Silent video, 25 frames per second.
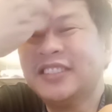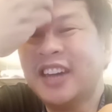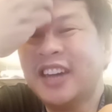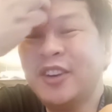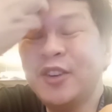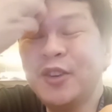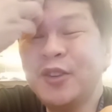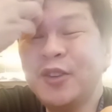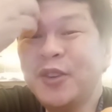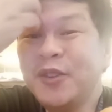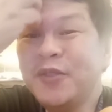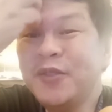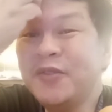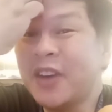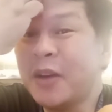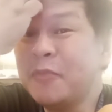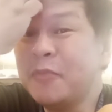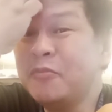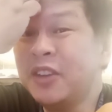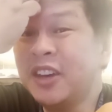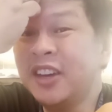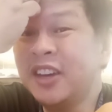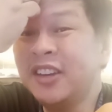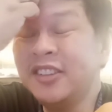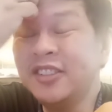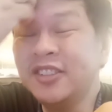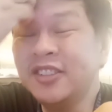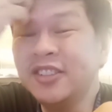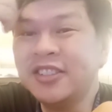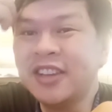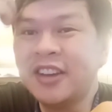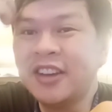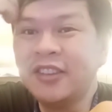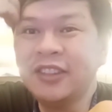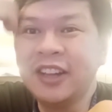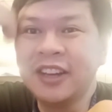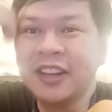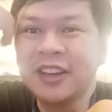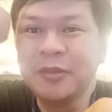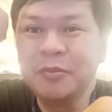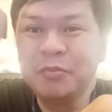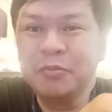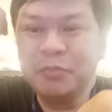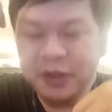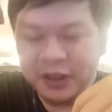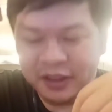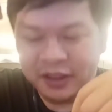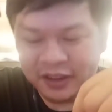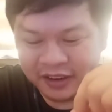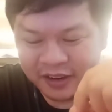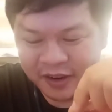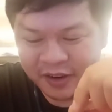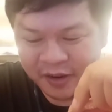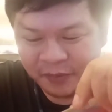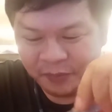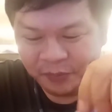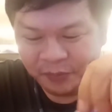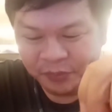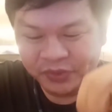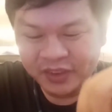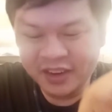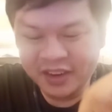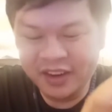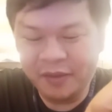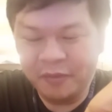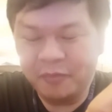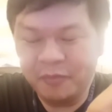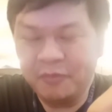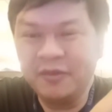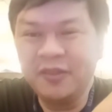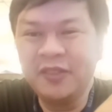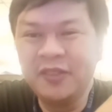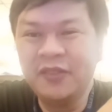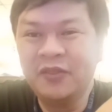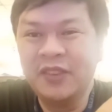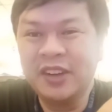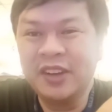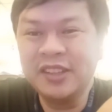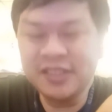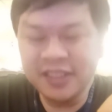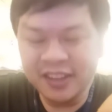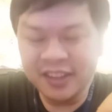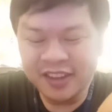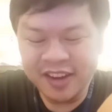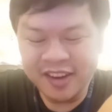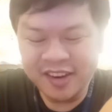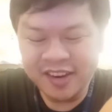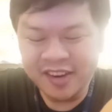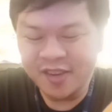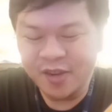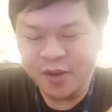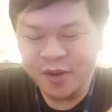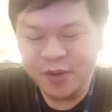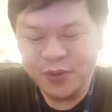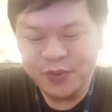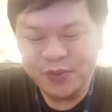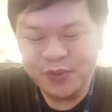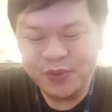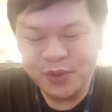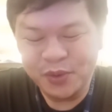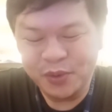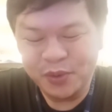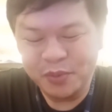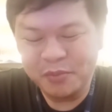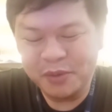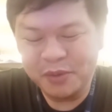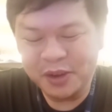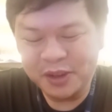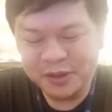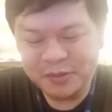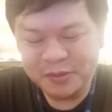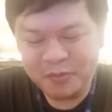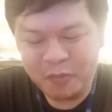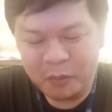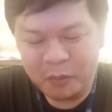I don't know if I'm beginning to sound like a pig masticating on food, but